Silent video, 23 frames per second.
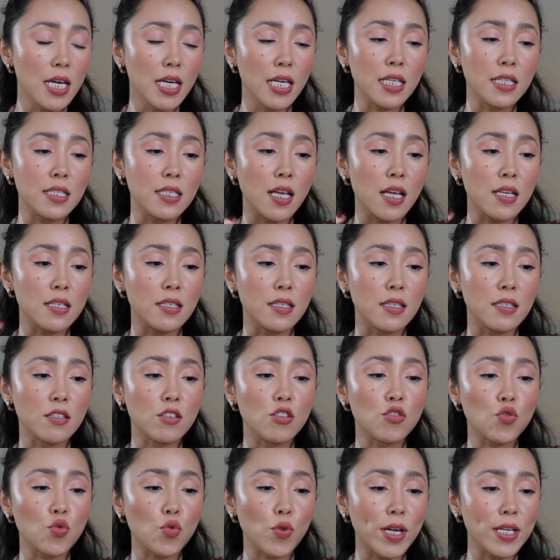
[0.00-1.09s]
It says it
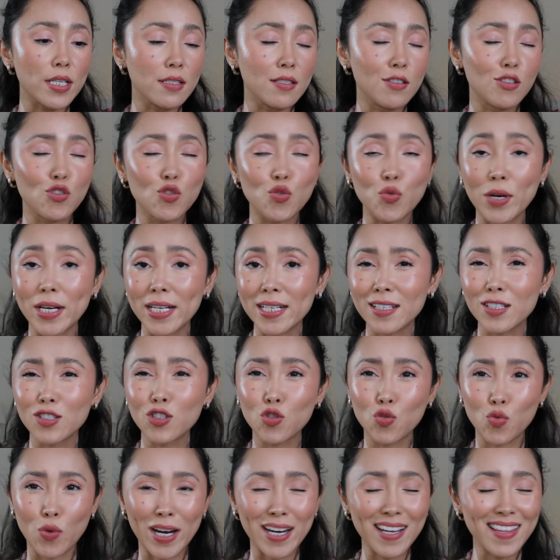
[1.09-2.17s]

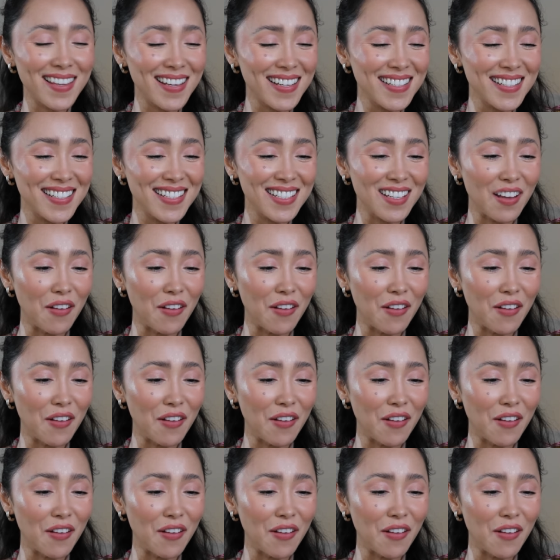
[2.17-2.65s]
strengthens,